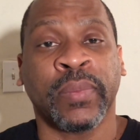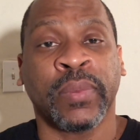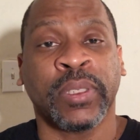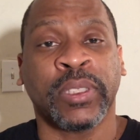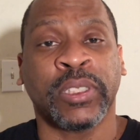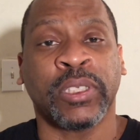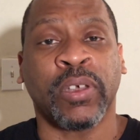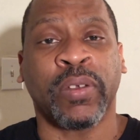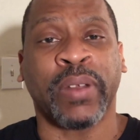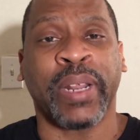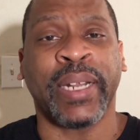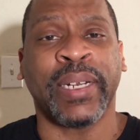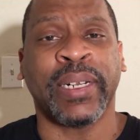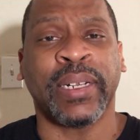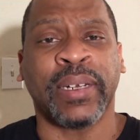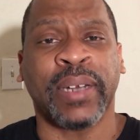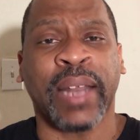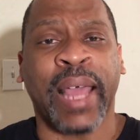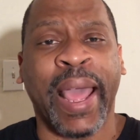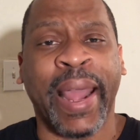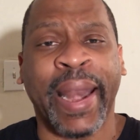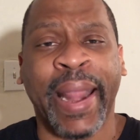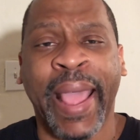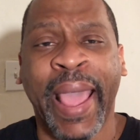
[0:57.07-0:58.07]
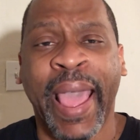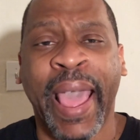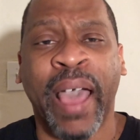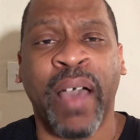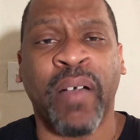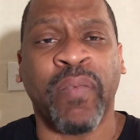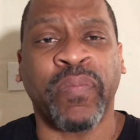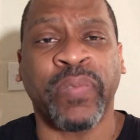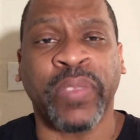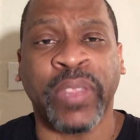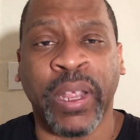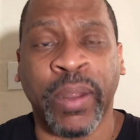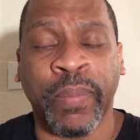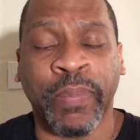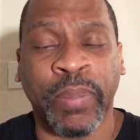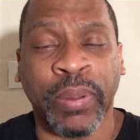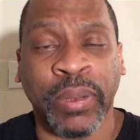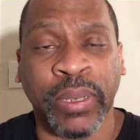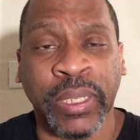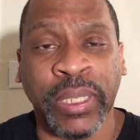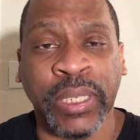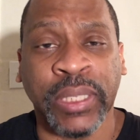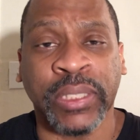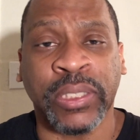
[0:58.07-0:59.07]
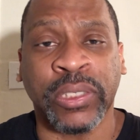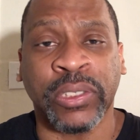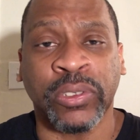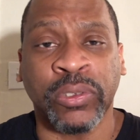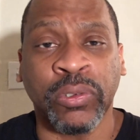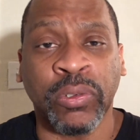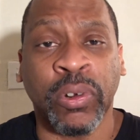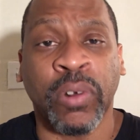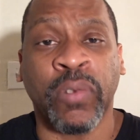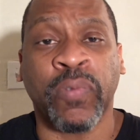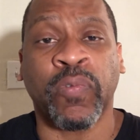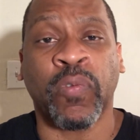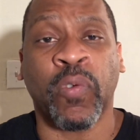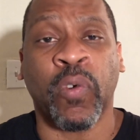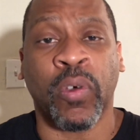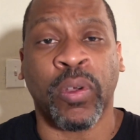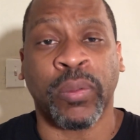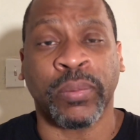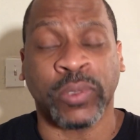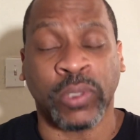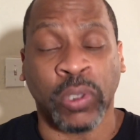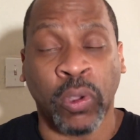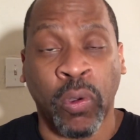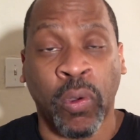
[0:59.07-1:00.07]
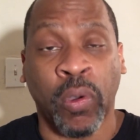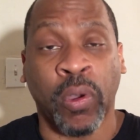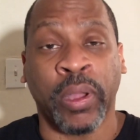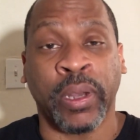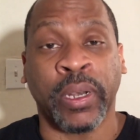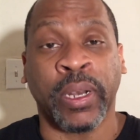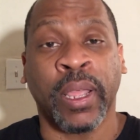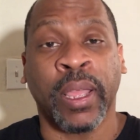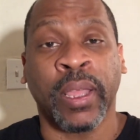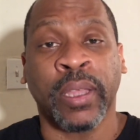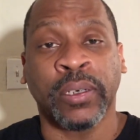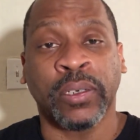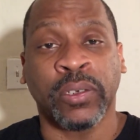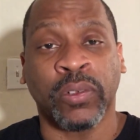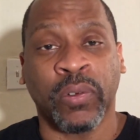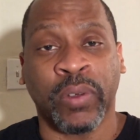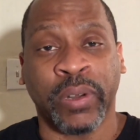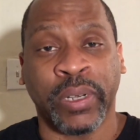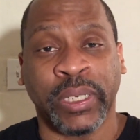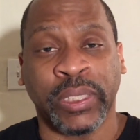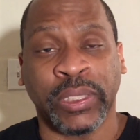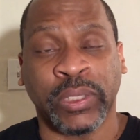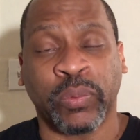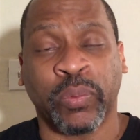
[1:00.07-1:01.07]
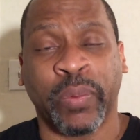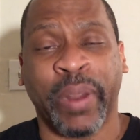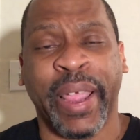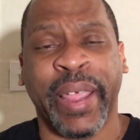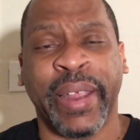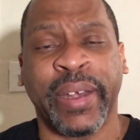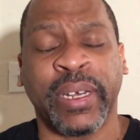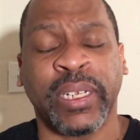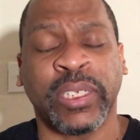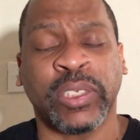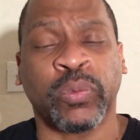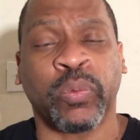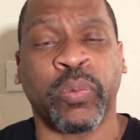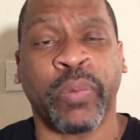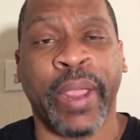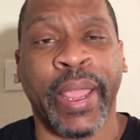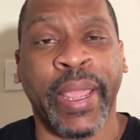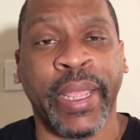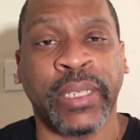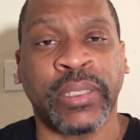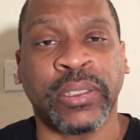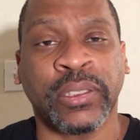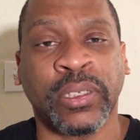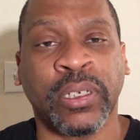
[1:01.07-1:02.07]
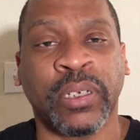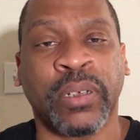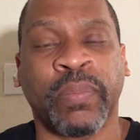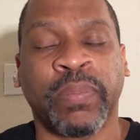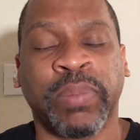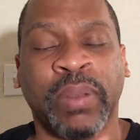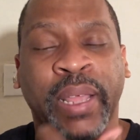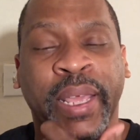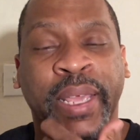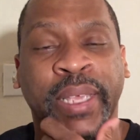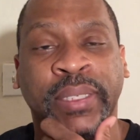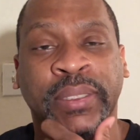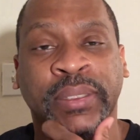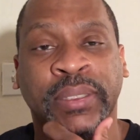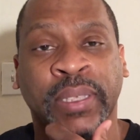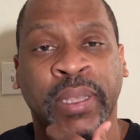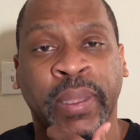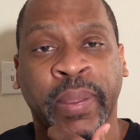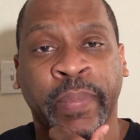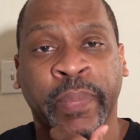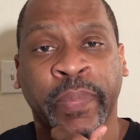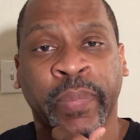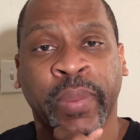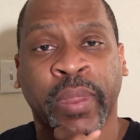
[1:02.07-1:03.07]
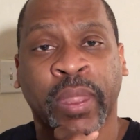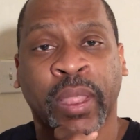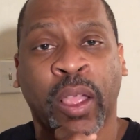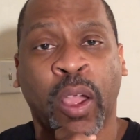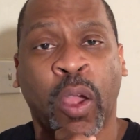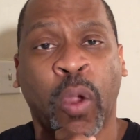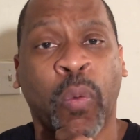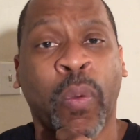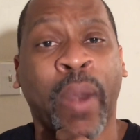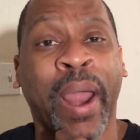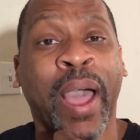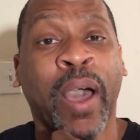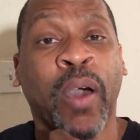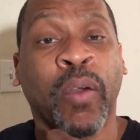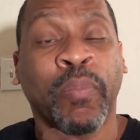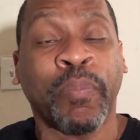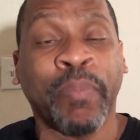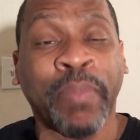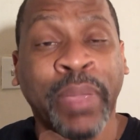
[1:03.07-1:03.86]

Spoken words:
So they did not have their police uniforms on during this raid. And this raid took place around